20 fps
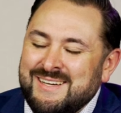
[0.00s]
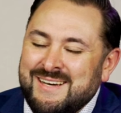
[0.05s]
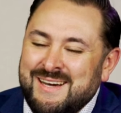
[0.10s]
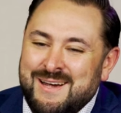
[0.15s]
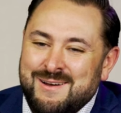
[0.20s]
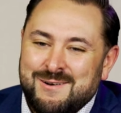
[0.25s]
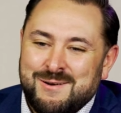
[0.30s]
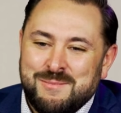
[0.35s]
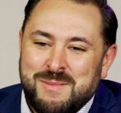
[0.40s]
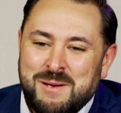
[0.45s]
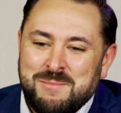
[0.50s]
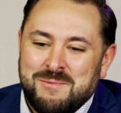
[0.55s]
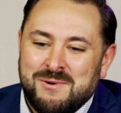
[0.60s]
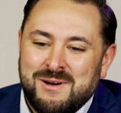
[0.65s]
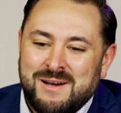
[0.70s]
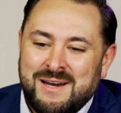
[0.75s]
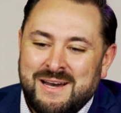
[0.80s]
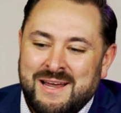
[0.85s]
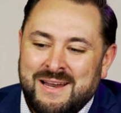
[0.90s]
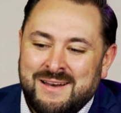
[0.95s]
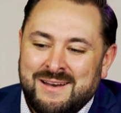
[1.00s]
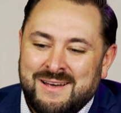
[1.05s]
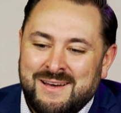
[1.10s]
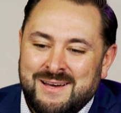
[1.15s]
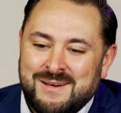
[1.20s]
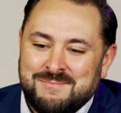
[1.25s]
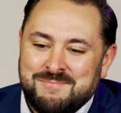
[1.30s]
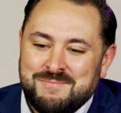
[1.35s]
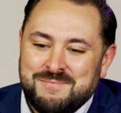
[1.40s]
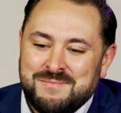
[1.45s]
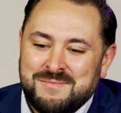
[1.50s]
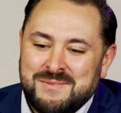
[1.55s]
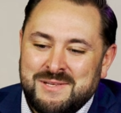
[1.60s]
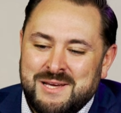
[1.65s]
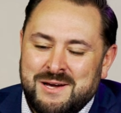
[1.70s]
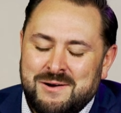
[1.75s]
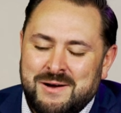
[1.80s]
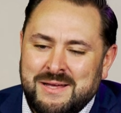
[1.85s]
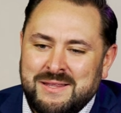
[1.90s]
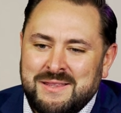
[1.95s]
yeah, I remember it. And, um, you
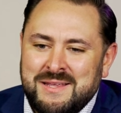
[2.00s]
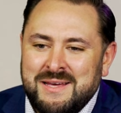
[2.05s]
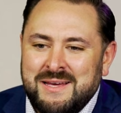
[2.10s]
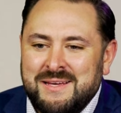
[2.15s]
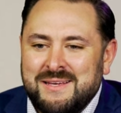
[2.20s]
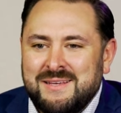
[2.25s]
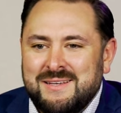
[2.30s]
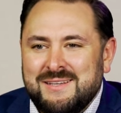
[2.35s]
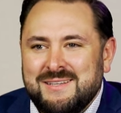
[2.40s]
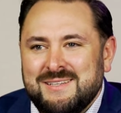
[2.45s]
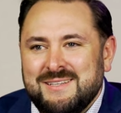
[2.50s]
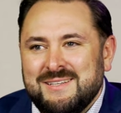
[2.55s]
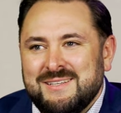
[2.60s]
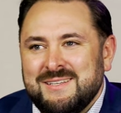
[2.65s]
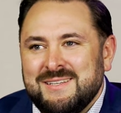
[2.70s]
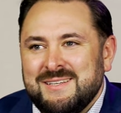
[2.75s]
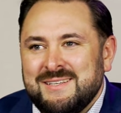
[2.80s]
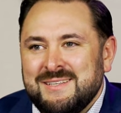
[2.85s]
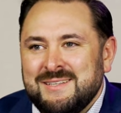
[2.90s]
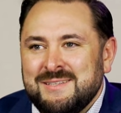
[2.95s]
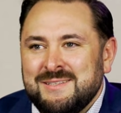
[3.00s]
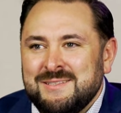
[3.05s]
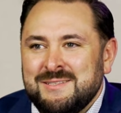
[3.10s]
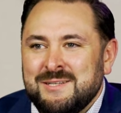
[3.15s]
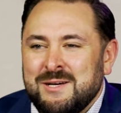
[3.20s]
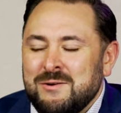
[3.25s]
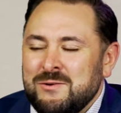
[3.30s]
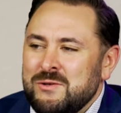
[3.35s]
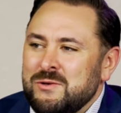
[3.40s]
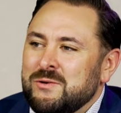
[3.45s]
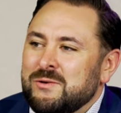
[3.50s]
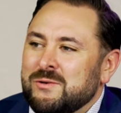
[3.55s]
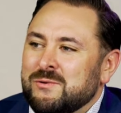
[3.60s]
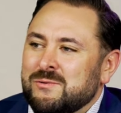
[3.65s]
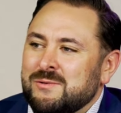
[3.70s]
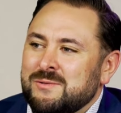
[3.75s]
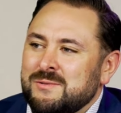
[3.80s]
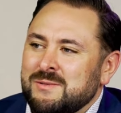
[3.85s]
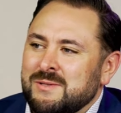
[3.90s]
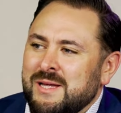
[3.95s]
know, I think, you know, you,
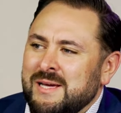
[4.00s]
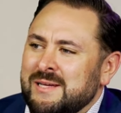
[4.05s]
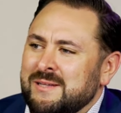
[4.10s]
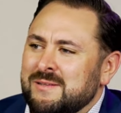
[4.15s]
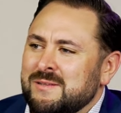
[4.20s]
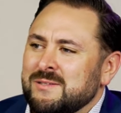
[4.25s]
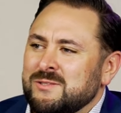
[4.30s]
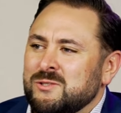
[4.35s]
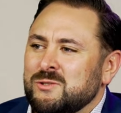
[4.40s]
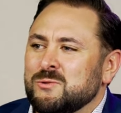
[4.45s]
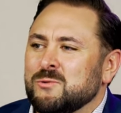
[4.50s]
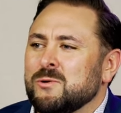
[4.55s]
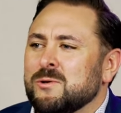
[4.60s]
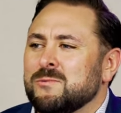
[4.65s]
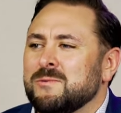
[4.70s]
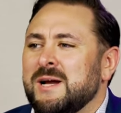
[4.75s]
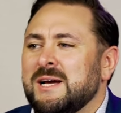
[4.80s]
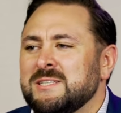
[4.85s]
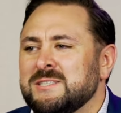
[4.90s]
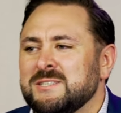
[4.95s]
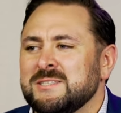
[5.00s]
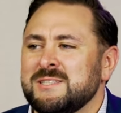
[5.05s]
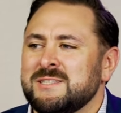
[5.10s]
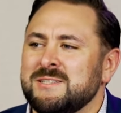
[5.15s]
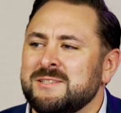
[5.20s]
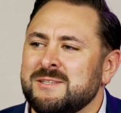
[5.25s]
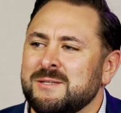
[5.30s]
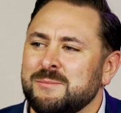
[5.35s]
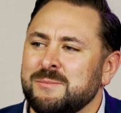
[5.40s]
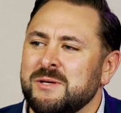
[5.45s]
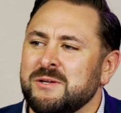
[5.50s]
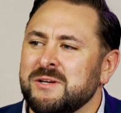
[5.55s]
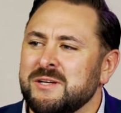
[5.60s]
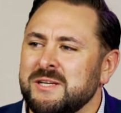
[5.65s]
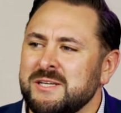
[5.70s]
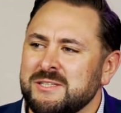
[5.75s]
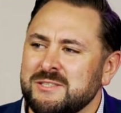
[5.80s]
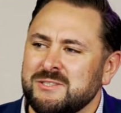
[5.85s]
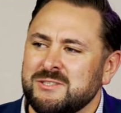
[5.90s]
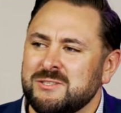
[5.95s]
like, the shore wrestling
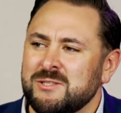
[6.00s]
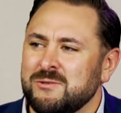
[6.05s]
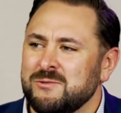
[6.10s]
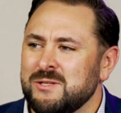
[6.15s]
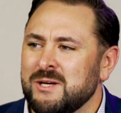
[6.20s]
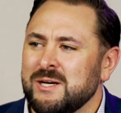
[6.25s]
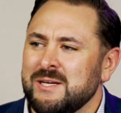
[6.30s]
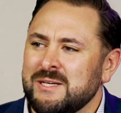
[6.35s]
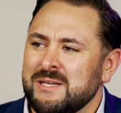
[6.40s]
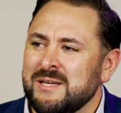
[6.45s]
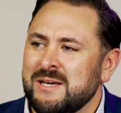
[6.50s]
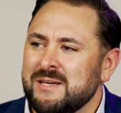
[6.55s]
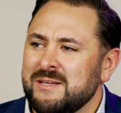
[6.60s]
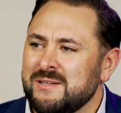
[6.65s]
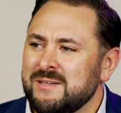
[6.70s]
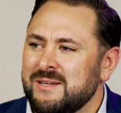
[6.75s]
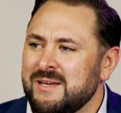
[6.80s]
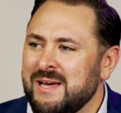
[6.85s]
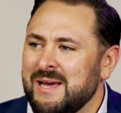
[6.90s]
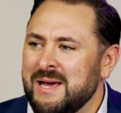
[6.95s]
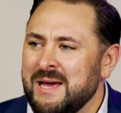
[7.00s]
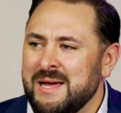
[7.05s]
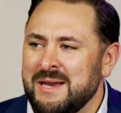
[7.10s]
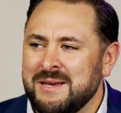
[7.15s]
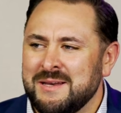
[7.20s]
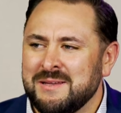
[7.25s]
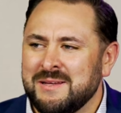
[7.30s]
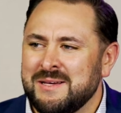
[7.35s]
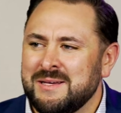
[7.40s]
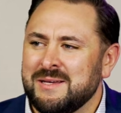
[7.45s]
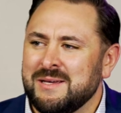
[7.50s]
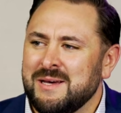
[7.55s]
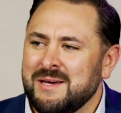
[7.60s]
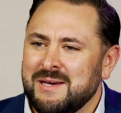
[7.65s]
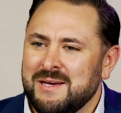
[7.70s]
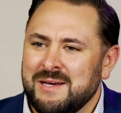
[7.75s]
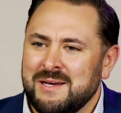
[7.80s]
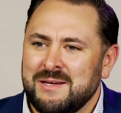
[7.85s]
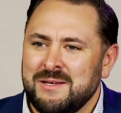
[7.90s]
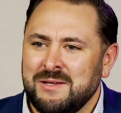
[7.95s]
community is so tight-knit. Yeah. And, like,
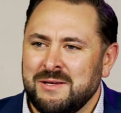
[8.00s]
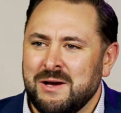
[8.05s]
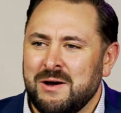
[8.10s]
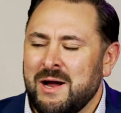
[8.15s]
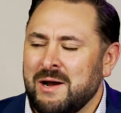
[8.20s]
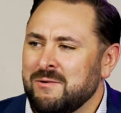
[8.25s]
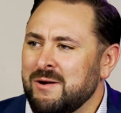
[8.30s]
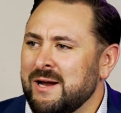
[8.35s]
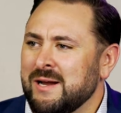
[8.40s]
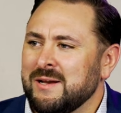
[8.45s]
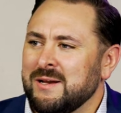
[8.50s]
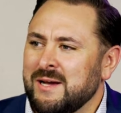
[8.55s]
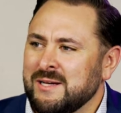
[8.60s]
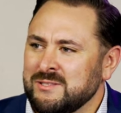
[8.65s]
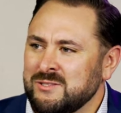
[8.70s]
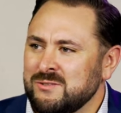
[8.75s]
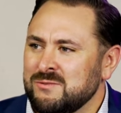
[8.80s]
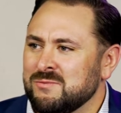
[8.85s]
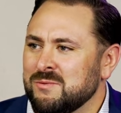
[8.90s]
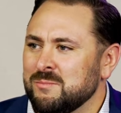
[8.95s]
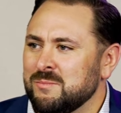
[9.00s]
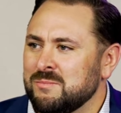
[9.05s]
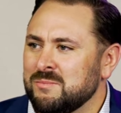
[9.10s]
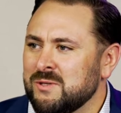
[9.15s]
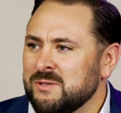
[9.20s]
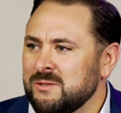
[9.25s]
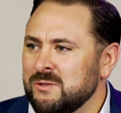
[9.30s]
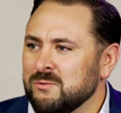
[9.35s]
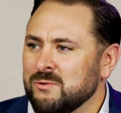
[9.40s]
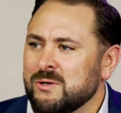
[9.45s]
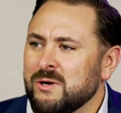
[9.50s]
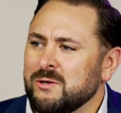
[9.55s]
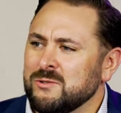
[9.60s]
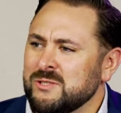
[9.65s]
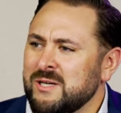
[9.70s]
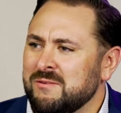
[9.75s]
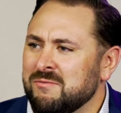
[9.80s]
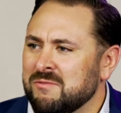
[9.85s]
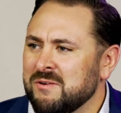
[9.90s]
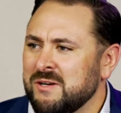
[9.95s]
you know, I recognize you from, you were
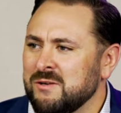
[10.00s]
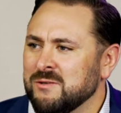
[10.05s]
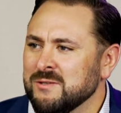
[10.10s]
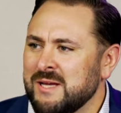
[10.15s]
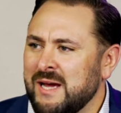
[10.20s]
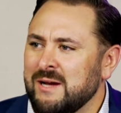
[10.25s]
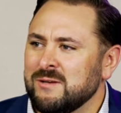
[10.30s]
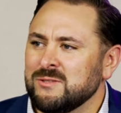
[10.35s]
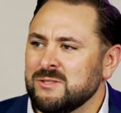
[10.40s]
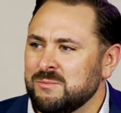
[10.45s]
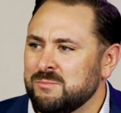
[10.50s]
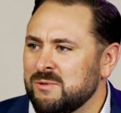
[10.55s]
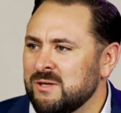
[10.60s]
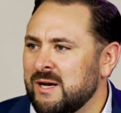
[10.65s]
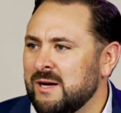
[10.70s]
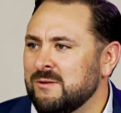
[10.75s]
coaching at Freehold Township when